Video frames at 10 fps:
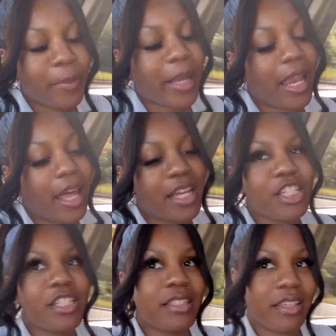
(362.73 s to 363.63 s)
my
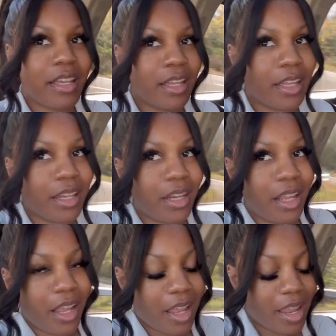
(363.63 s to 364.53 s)
lashes done
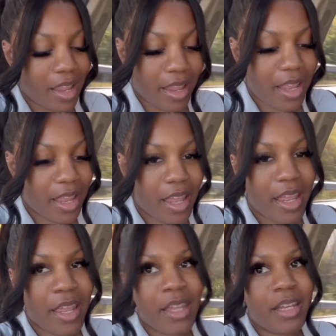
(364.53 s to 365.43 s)

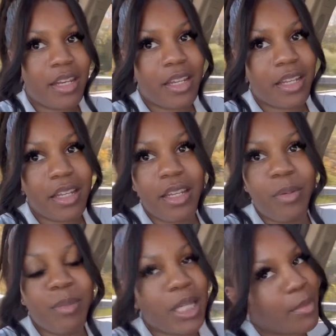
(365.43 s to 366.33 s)
and
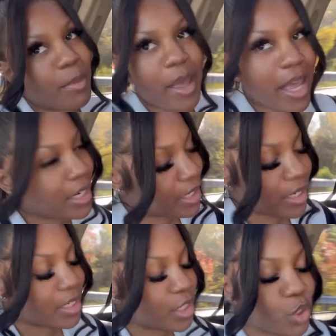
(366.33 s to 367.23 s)
become a baddie
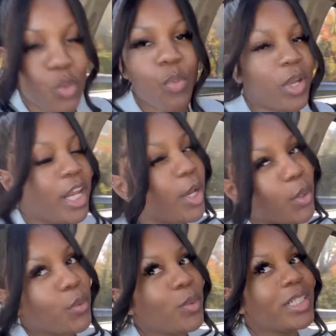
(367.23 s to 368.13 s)

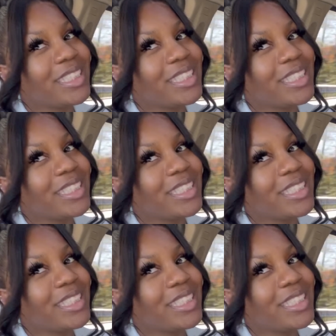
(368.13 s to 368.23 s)
2.0